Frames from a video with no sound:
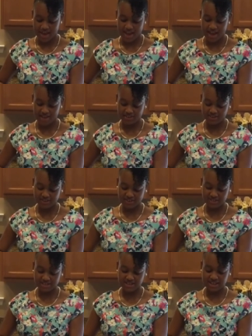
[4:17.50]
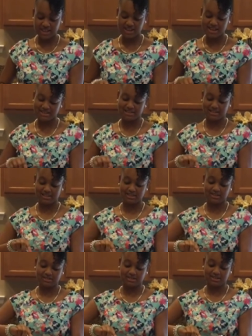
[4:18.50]
As you can see, it's a
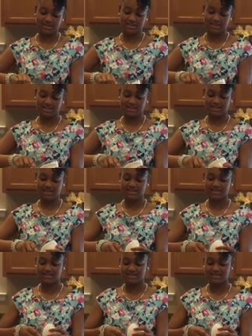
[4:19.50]
little sticky.